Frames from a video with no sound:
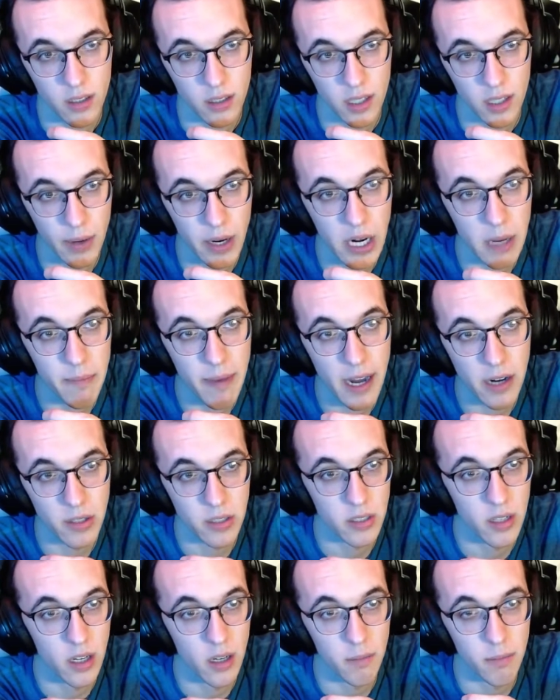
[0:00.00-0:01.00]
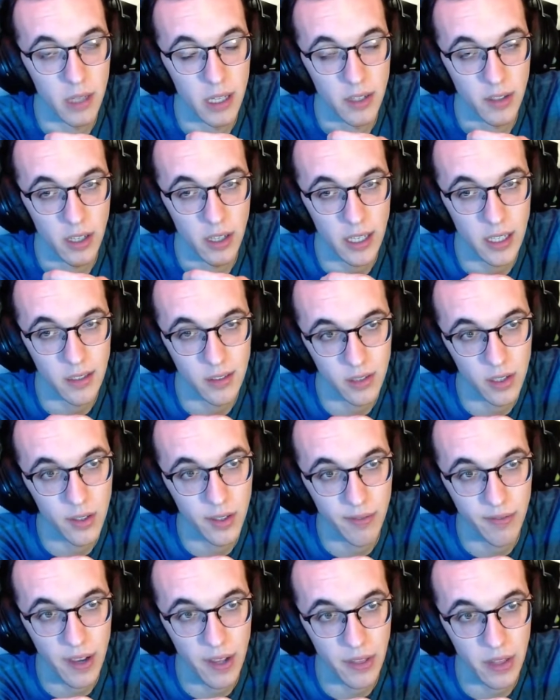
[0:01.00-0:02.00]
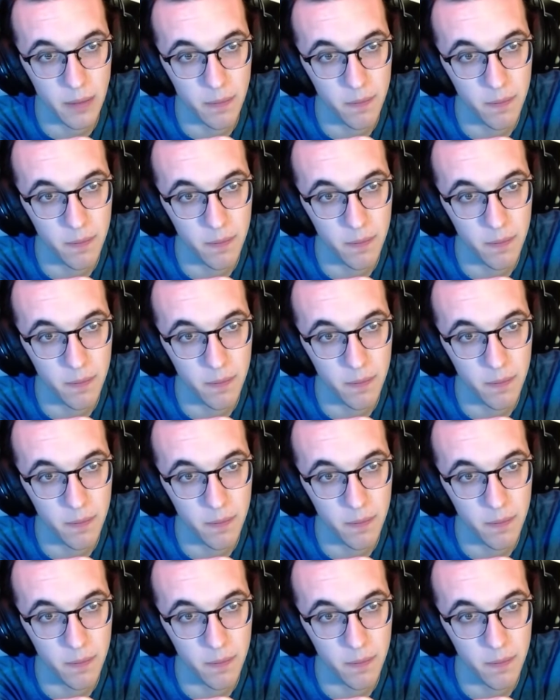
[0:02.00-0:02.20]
It ran on batteries, not on plugging in, so it fed them.